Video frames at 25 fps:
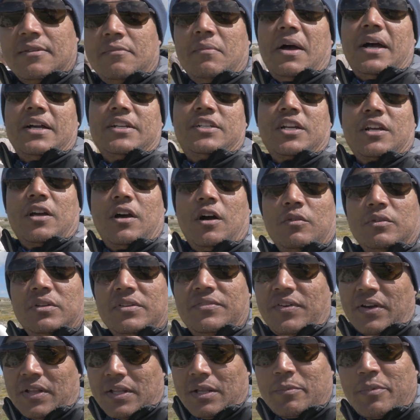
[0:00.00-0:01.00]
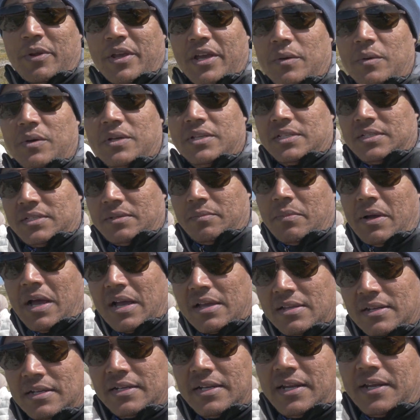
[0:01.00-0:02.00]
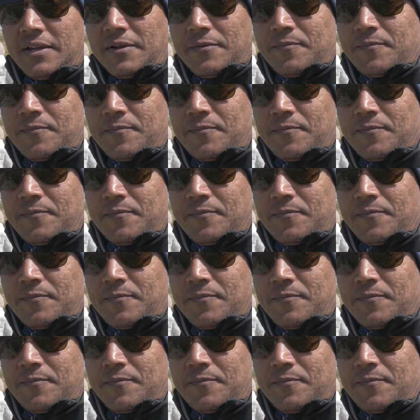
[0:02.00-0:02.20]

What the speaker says: imagine how developed here was back in the day.